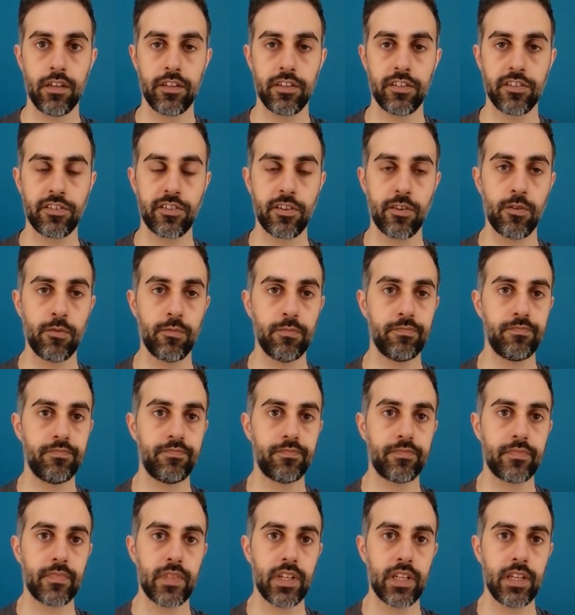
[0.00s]

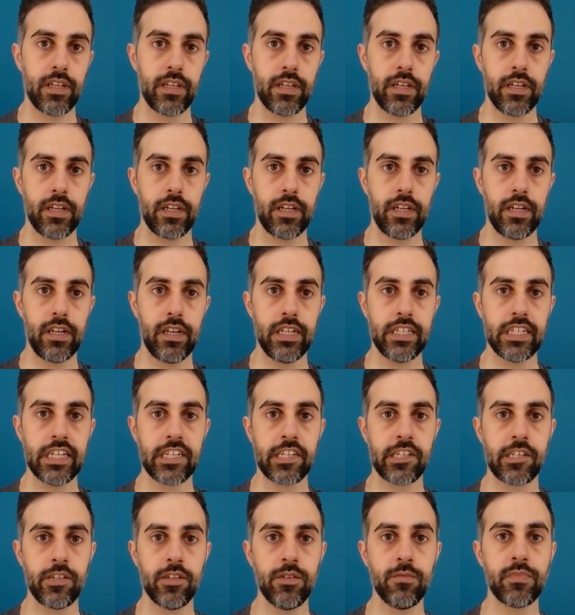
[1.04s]
So let's
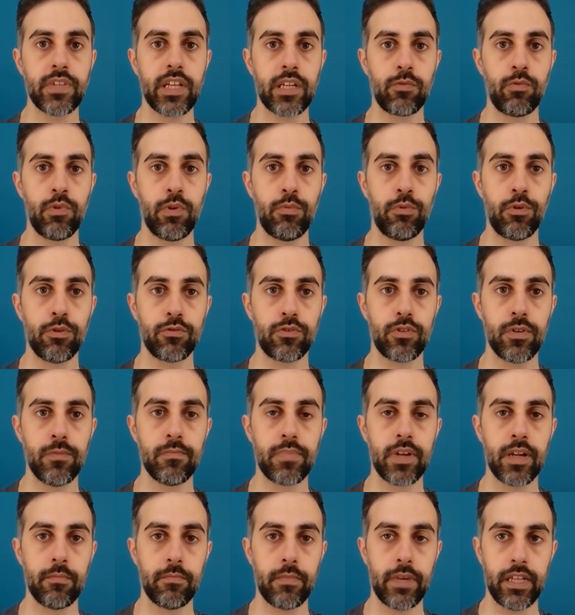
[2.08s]
assume that we want to
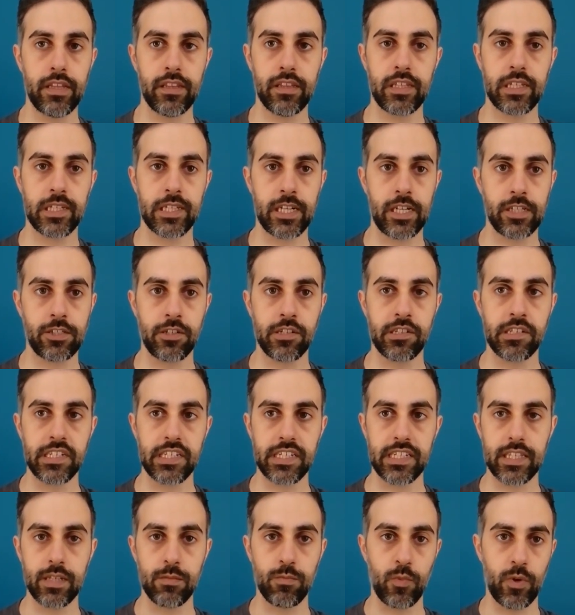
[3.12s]
implement such a
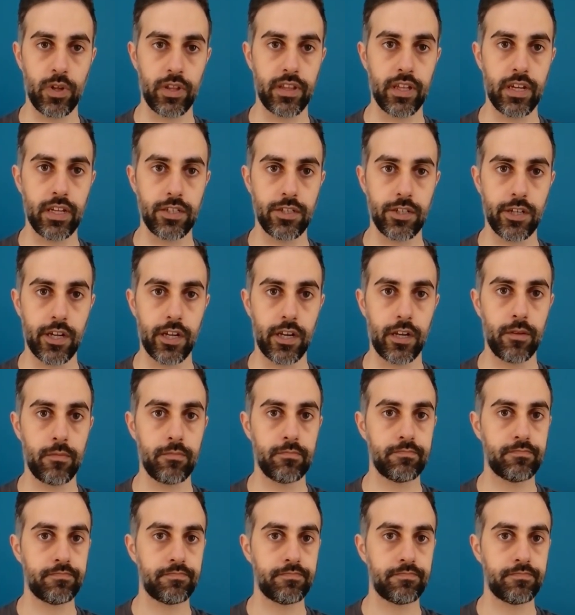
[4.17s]
system with AGL.